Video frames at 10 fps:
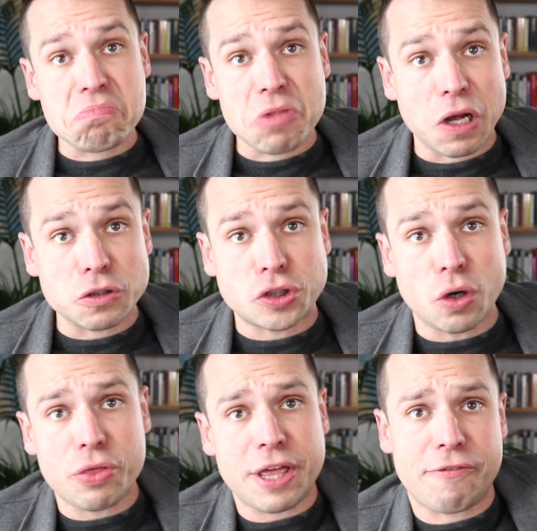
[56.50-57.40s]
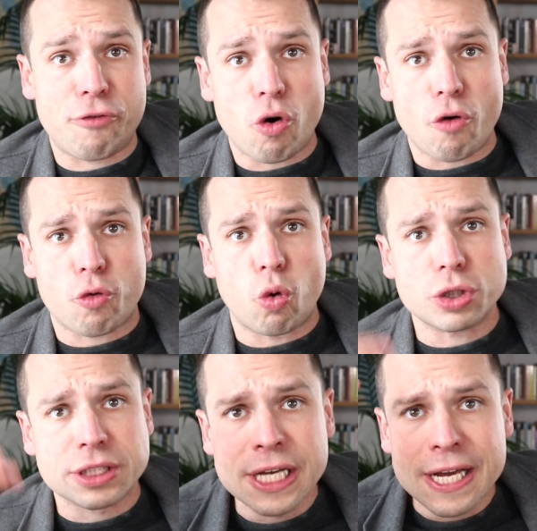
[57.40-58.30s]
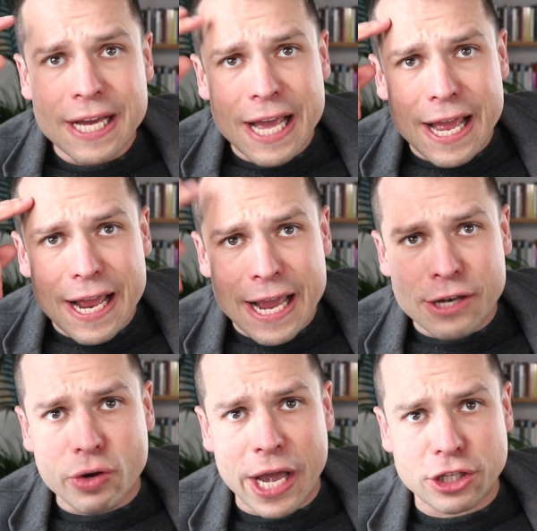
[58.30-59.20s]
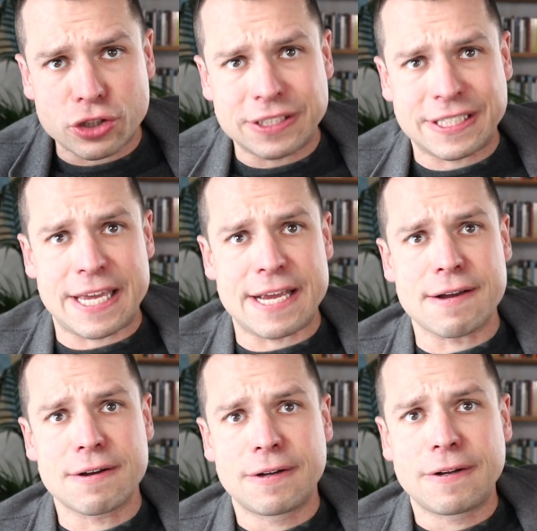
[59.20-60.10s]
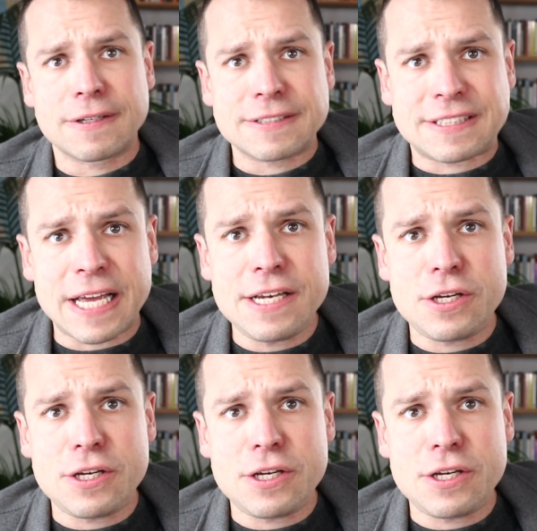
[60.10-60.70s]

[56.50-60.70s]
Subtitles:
So therefore, of course, education is king. Send your